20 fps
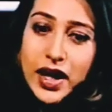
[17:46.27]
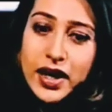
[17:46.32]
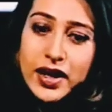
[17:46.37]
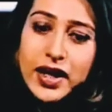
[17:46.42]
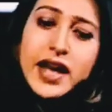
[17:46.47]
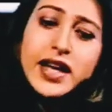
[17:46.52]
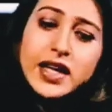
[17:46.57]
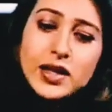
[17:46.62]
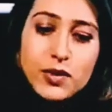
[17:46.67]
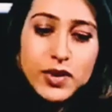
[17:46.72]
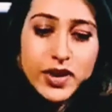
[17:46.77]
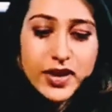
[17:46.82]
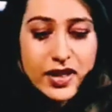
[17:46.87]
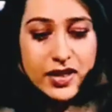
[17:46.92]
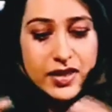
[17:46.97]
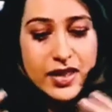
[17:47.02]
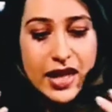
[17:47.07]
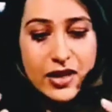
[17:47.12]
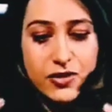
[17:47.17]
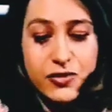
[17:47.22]
And anyway,
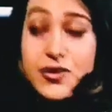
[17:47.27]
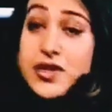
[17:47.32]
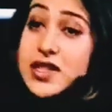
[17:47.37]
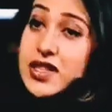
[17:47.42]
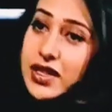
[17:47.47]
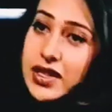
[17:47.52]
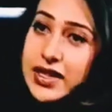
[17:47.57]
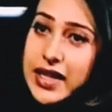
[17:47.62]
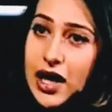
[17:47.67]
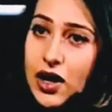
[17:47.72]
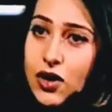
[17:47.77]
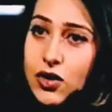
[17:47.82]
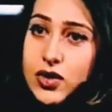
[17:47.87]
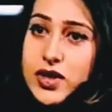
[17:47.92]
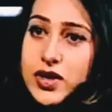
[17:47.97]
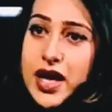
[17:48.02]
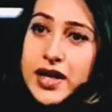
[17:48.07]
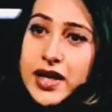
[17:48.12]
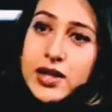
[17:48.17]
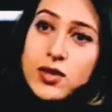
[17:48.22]
then that fizzled
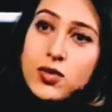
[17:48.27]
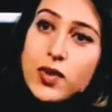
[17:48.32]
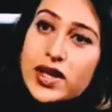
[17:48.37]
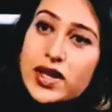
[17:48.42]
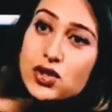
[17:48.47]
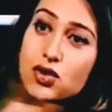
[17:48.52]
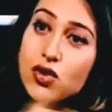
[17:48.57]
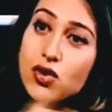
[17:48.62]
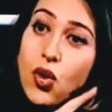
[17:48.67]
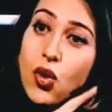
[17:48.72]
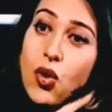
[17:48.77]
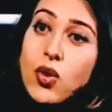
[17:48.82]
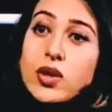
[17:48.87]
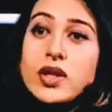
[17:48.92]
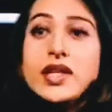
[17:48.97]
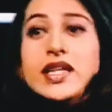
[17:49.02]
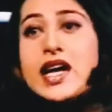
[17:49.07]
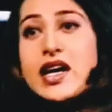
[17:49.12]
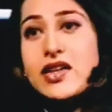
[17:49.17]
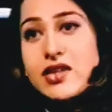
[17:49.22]
out, and it went to
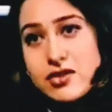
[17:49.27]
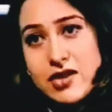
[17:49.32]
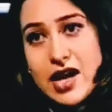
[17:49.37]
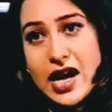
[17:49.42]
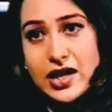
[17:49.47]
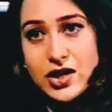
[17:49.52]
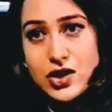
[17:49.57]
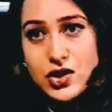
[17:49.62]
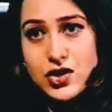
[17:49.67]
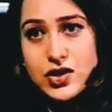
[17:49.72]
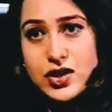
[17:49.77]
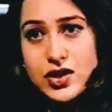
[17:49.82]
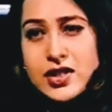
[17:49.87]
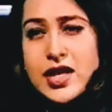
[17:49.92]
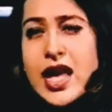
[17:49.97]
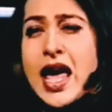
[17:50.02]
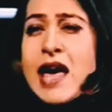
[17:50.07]
all the other actresses,